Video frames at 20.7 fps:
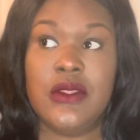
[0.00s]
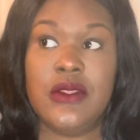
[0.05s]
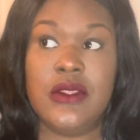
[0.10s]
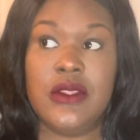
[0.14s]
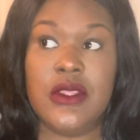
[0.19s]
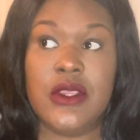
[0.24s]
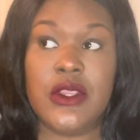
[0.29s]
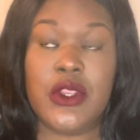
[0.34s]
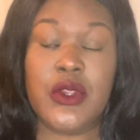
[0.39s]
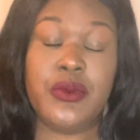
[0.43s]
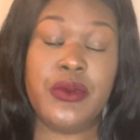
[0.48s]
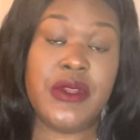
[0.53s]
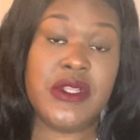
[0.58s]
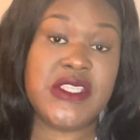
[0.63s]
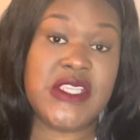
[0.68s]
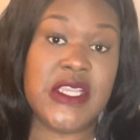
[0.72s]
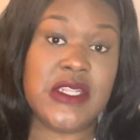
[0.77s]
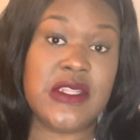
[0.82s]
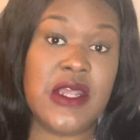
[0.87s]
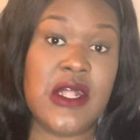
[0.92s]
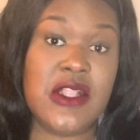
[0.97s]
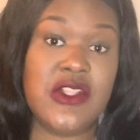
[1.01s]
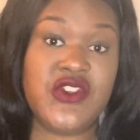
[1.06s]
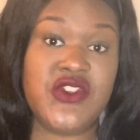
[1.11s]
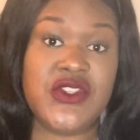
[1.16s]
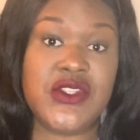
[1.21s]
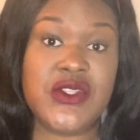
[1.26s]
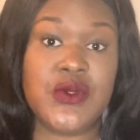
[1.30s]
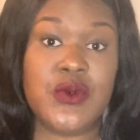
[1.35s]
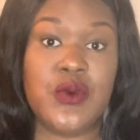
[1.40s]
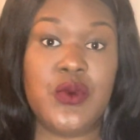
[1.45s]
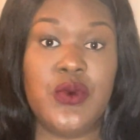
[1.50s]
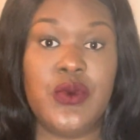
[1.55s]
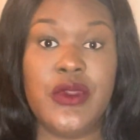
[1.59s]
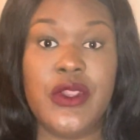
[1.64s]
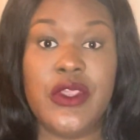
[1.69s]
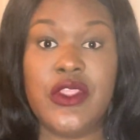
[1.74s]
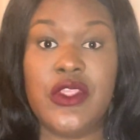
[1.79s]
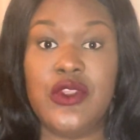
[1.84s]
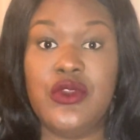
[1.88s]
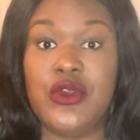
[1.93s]
a career technology school,
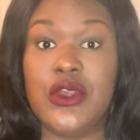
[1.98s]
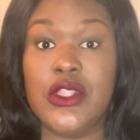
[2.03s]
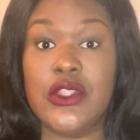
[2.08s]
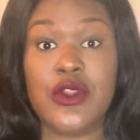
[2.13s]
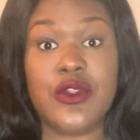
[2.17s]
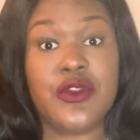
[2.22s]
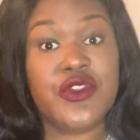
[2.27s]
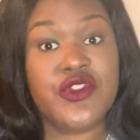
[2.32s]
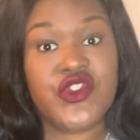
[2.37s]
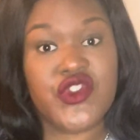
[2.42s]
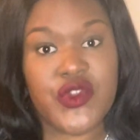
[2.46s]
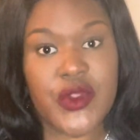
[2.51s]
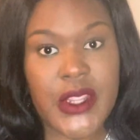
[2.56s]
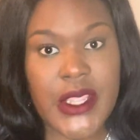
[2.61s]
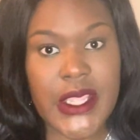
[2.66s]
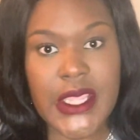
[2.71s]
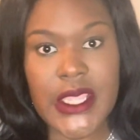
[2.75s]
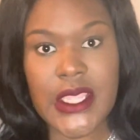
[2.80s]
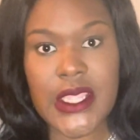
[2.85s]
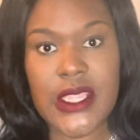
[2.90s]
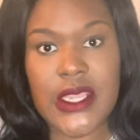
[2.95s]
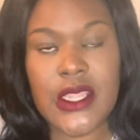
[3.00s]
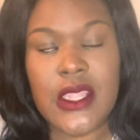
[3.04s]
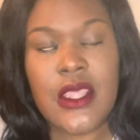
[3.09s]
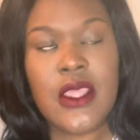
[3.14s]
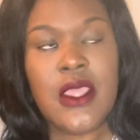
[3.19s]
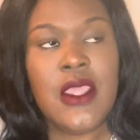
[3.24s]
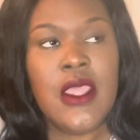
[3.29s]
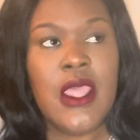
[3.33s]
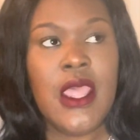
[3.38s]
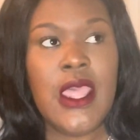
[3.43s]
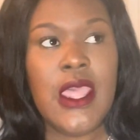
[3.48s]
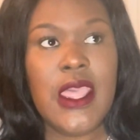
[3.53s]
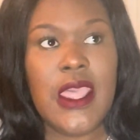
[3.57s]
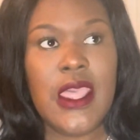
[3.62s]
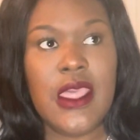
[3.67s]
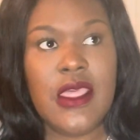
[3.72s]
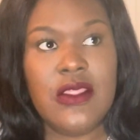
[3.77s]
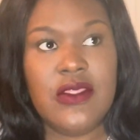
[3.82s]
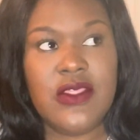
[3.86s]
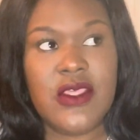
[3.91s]
and then you could learn a trade,
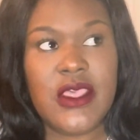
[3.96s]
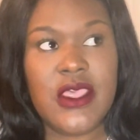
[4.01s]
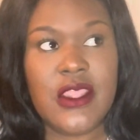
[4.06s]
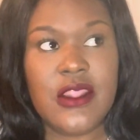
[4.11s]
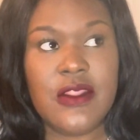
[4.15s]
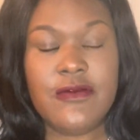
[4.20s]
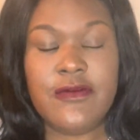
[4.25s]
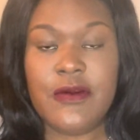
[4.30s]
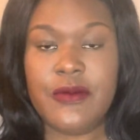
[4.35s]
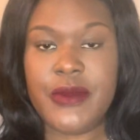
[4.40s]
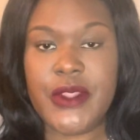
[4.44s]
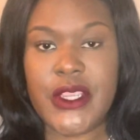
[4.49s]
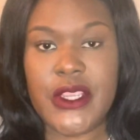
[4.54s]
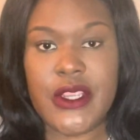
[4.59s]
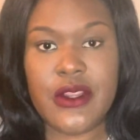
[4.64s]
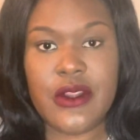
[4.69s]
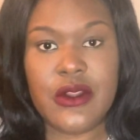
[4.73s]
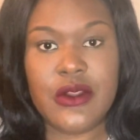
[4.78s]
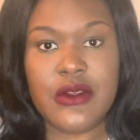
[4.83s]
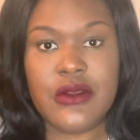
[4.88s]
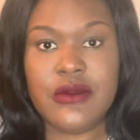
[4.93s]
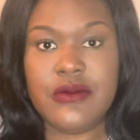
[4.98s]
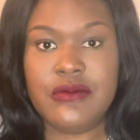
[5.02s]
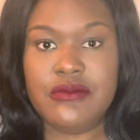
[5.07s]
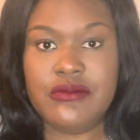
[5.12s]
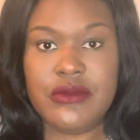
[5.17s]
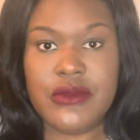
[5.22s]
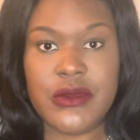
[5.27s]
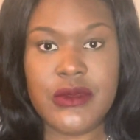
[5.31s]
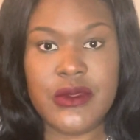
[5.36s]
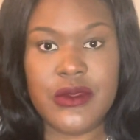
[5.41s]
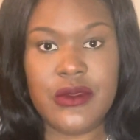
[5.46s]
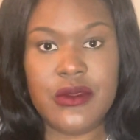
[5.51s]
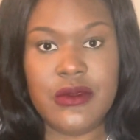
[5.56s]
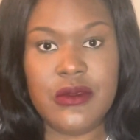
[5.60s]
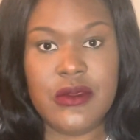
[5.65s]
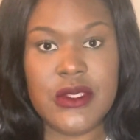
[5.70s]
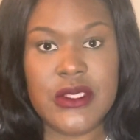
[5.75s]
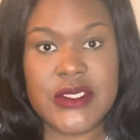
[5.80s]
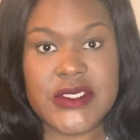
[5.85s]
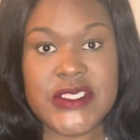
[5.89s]
and then from there
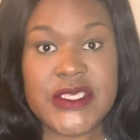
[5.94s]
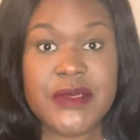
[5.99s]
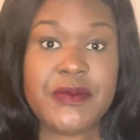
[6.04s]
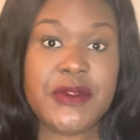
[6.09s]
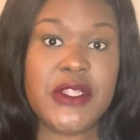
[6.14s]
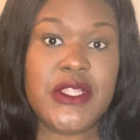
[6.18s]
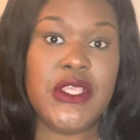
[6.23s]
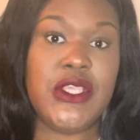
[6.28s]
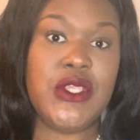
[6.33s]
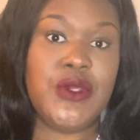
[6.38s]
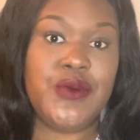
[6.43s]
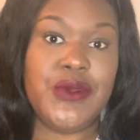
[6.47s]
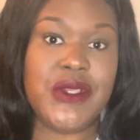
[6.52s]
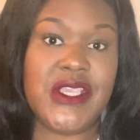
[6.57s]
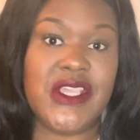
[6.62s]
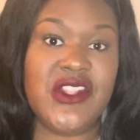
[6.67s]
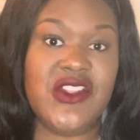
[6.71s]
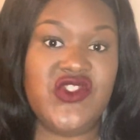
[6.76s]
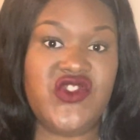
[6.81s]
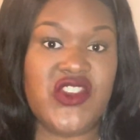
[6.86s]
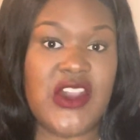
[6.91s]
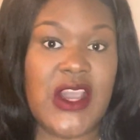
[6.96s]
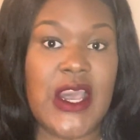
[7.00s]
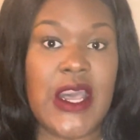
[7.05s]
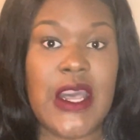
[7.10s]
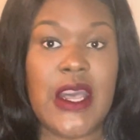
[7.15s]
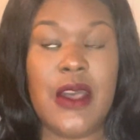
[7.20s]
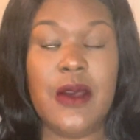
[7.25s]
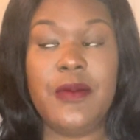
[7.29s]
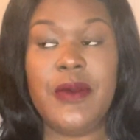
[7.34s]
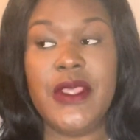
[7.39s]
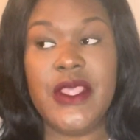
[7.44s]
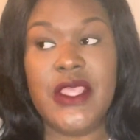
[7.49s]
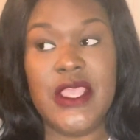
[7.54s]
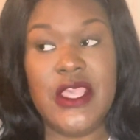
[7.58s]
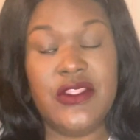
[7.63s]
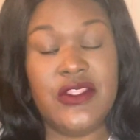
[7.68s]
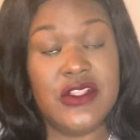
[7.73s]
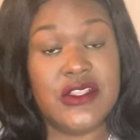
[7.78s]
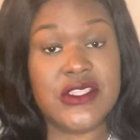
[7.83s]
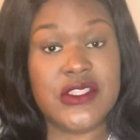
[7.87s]
typically you would get a job
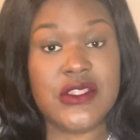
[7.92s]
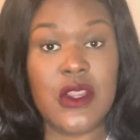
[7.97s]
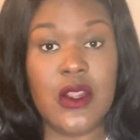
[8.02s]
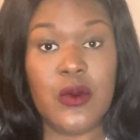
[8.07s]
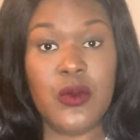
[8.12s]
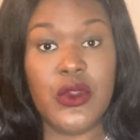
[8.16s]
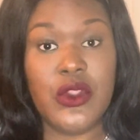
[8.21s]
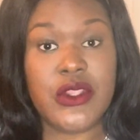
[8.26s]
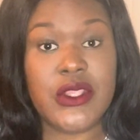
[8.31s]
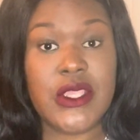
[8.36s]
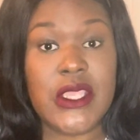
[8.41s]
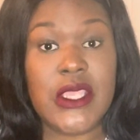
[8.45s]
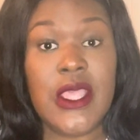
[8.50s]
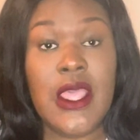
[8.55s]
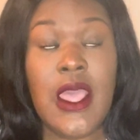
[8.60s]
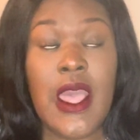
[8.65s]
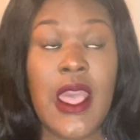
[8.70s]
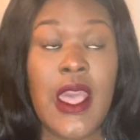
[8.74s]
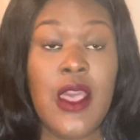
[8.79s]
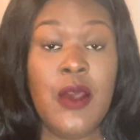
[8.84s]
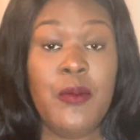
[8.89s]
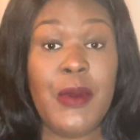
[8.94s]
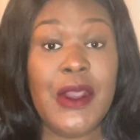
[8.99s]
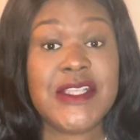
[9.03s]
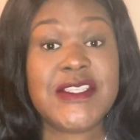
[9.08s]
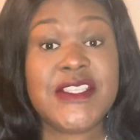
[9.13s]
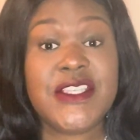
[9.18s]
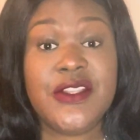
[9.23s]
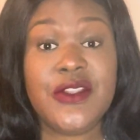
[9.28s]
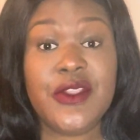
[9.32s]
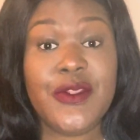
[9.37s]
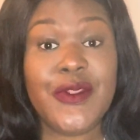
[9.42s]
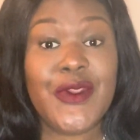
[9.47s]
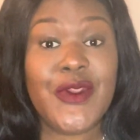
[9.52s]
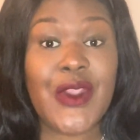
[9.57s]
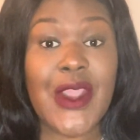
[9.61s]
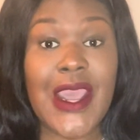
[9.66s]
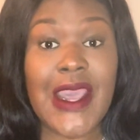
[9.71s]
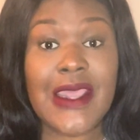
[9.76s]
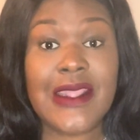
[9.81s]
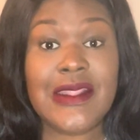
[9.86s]
and then start working. My senior
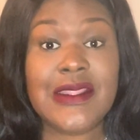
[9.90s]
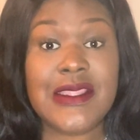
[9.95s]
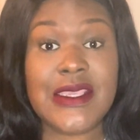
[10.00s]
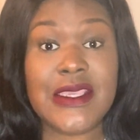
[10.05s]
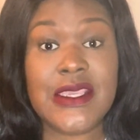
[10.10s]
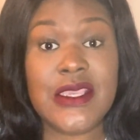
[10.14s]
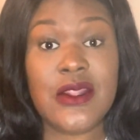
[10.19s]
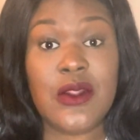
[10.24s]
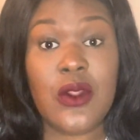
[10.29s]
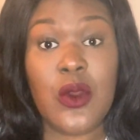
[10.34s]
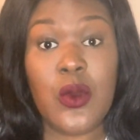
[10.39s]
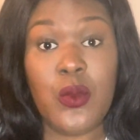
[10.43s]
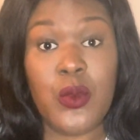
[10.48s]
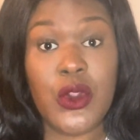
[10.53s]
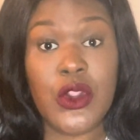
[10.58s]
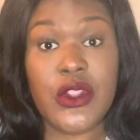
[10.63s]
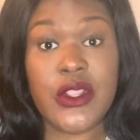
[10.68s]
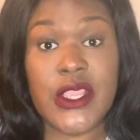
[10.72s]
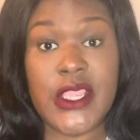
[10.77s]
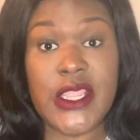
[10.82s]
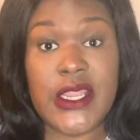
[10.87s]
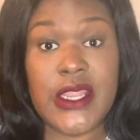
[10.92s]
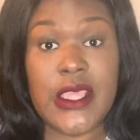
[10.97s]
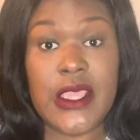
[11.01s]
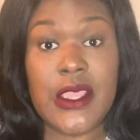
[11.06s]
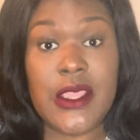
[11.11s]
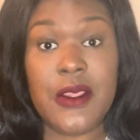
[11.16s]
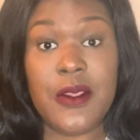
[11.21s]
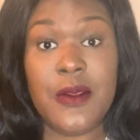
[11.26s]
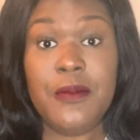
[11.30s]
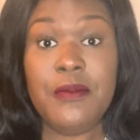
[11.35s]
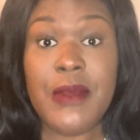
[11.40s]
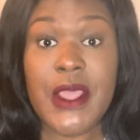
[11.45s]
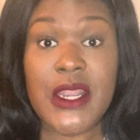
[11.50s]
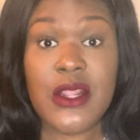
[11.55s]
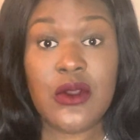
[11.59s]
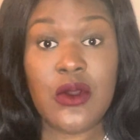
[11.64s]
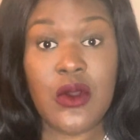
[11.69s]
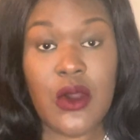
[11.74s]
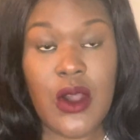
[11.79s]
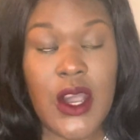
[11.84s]
year, I did work in a
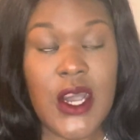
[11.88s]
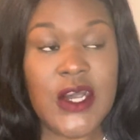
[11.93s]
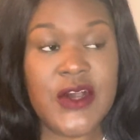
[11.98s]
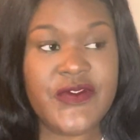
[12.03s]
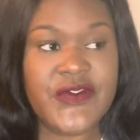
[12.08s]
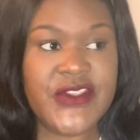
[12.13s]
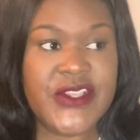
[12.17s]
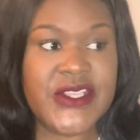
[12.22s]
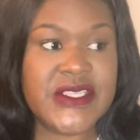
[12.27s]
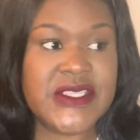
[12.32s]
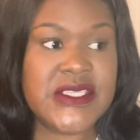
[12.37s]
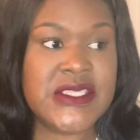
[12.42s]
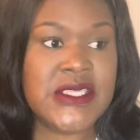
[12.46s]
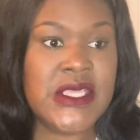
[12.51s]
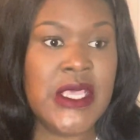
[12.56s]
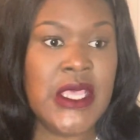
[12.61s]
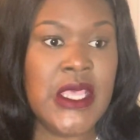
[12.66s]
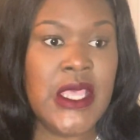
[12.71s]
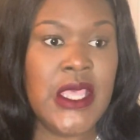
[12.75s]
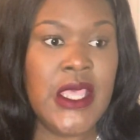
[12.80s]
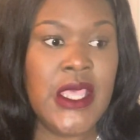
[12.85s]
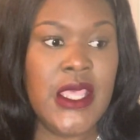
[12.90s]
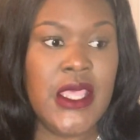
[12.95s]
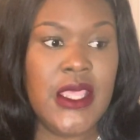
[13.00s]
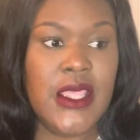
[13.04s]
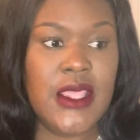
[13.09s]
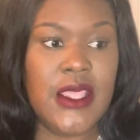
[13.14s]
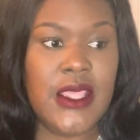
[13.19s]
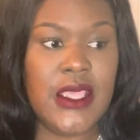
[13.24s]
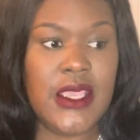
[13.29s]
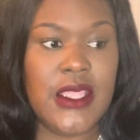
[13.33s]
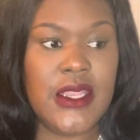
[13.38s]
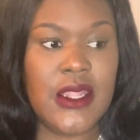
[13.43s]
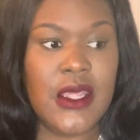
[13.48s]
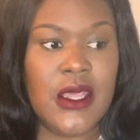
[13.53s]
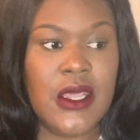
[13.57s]
medical office, and